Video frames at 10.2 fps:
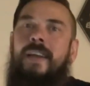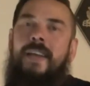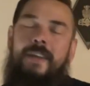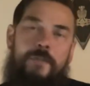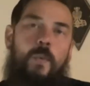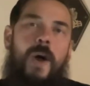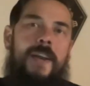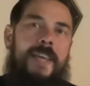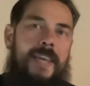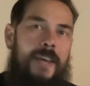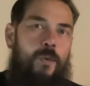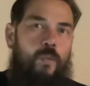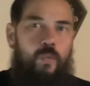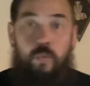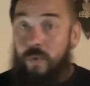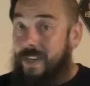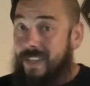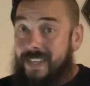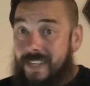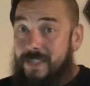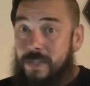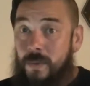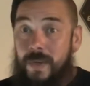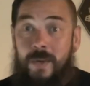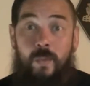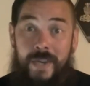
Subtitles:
If you want to get really into it,